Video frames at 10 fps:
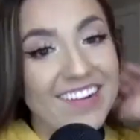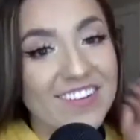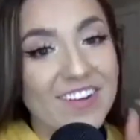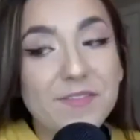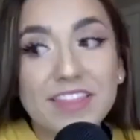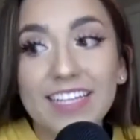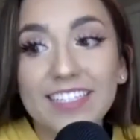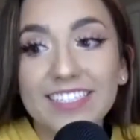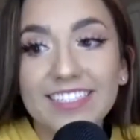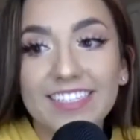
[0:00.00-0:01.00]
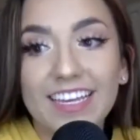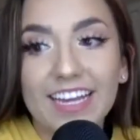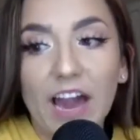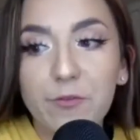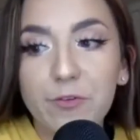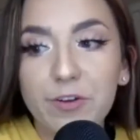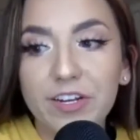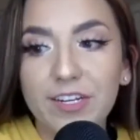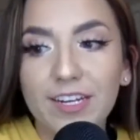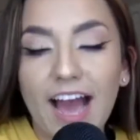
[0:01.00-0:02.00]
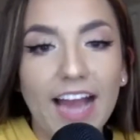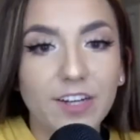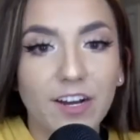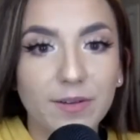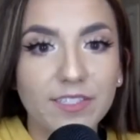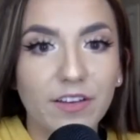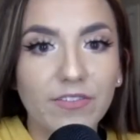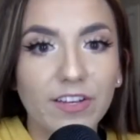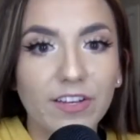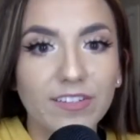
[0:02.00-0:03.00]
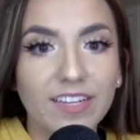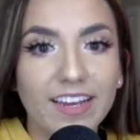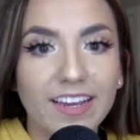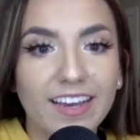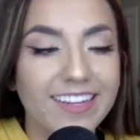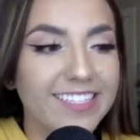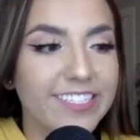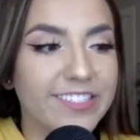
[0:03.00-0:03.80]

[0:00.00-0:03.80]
know, but that's insane. Like, I talk to myself all day, and it's just